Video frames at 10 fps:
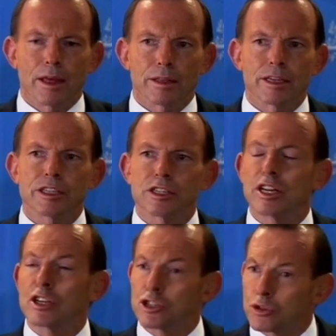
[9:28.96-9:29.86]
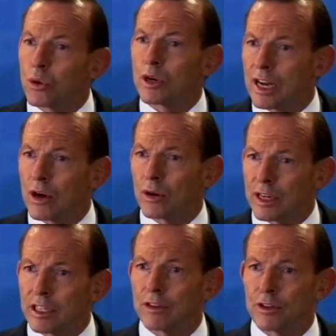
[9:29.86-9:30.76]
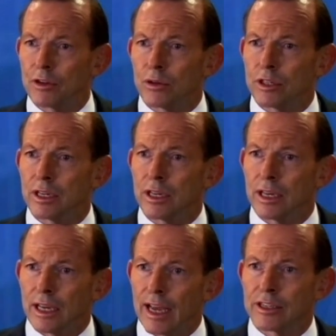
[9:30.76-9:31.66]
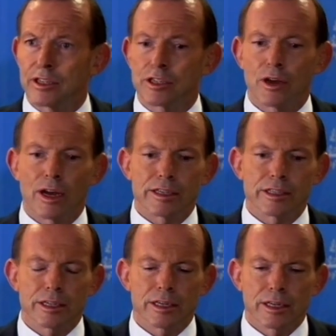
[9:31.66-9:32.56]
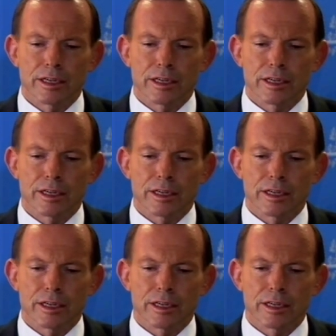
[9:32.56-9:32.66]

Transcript: This is an extraordinarily difficult exercise,